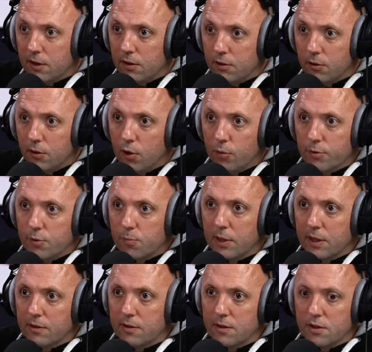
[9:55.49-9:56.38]
You know, it almost
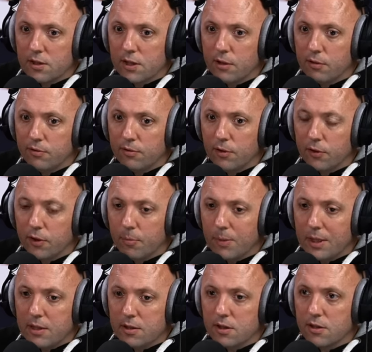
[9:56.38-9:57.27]
picked itself on the
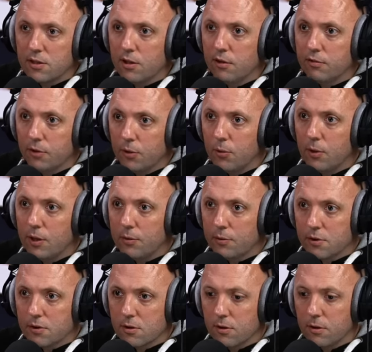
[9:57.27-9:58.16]
basis of who
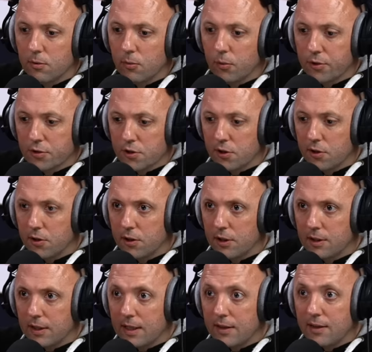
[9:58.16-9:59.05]
else was there.
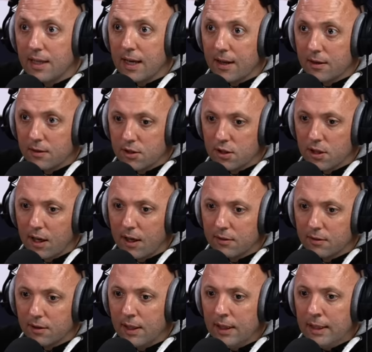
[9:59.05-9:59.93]
And in the end, you
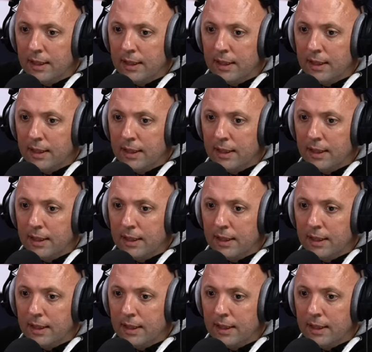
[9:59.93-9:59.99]
had